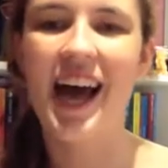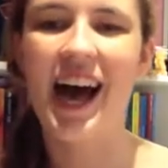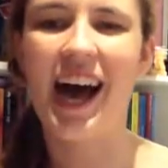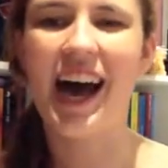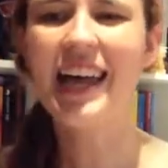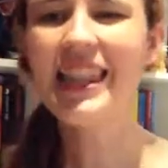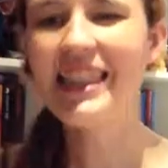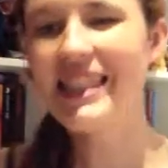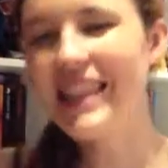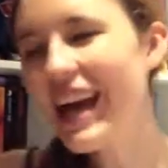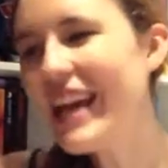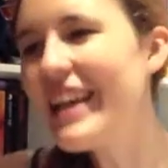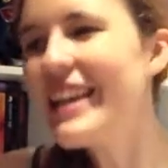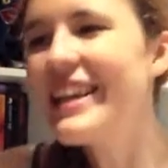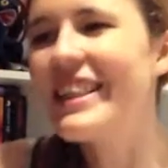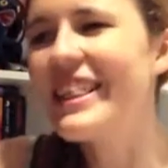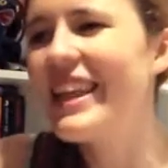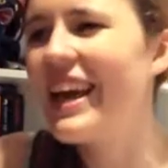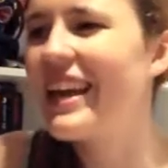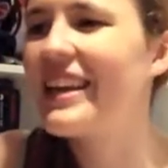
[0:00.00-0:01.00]
I
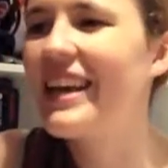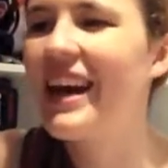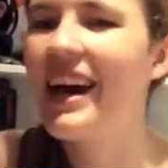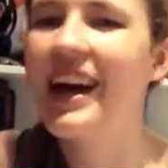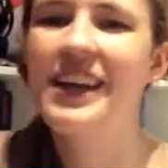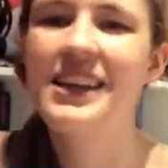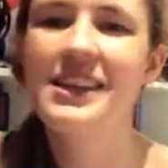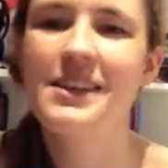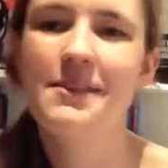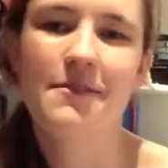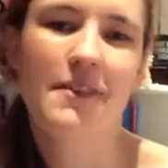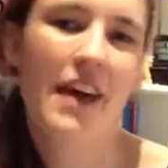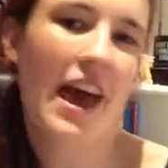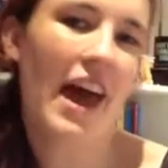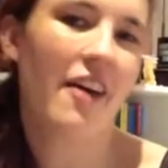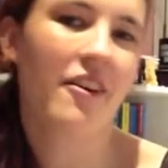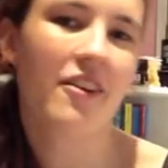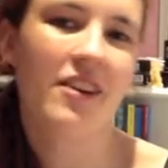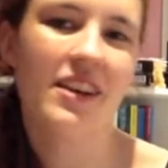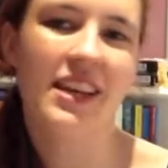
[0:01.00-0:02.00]
like that kind of
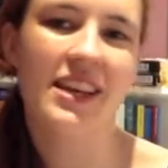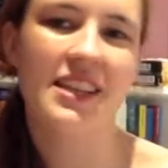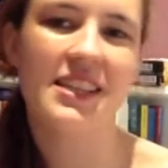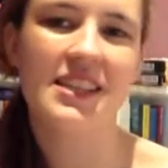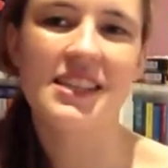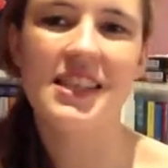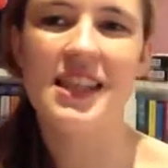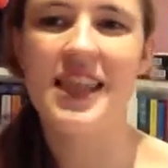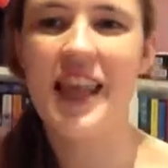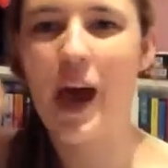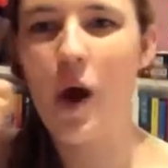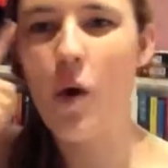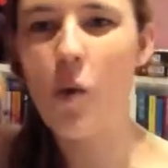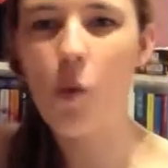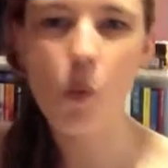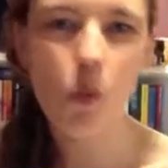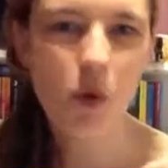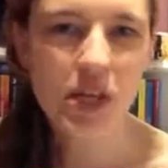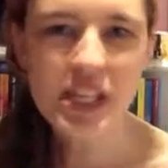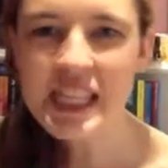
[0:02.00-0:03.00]
arrogance and that
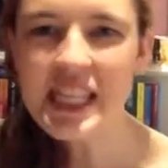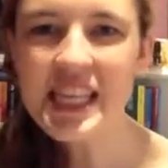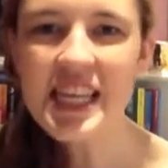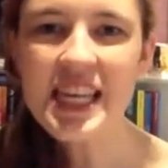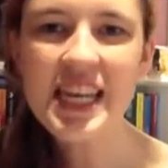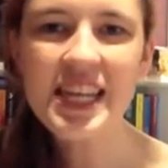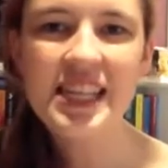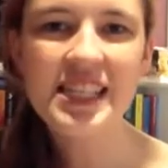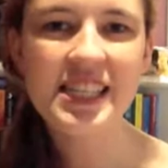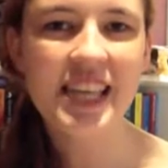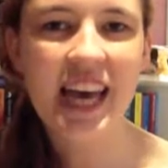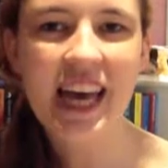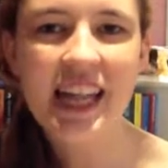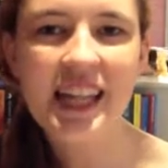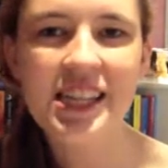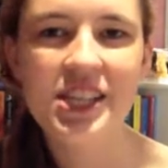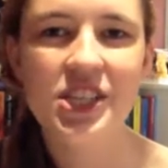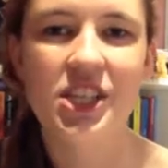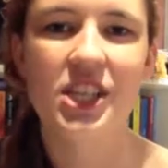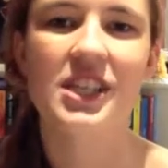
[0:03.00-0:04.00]
witty
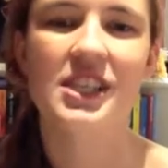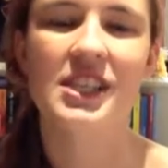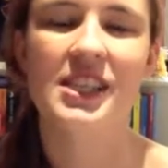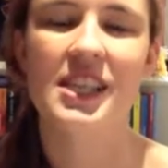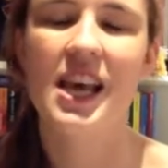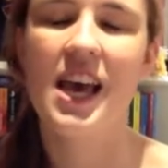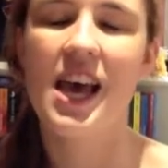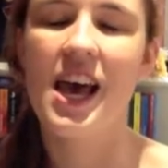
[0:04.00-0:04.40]
intelligence.